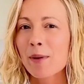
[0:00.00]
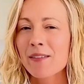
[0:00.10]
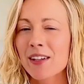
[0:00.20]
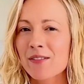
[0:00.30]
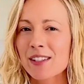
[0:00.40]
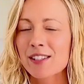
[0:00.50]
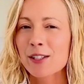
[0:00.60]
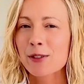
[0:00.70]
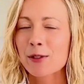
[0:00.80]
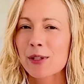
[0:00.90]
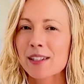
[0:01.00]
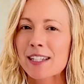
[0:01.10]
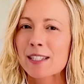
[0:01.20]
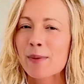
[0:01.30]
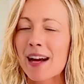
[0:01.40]
I've convinced you to at
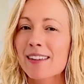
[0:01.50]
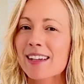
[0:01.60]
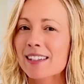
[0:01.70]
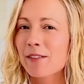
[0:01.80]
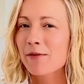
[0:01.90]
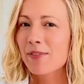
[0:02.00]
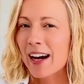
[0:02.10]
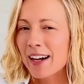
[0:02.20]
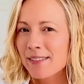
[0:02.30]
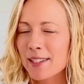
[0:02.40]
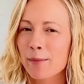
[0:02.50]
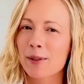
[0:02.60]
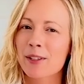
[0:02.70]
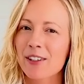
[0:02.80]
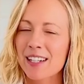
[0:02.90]
least buy these 5
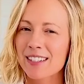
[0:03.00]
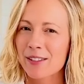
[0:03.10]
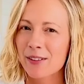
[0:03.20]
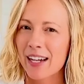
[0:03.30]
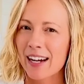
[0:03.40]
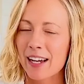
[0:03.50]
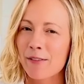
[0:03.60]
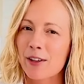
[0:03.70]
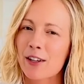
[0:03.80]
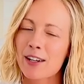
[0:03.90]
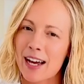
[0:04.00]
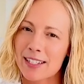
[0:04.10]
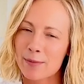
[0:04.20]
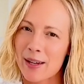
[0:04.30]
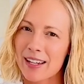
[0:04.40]
simple ingredients in organic for your
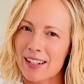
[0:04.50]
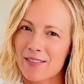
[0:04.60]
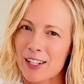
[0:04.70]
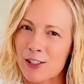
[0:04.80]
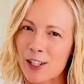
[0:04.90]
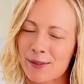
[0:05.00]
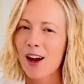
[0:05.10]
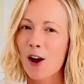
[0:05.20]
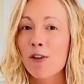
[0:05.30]
next baking adventure.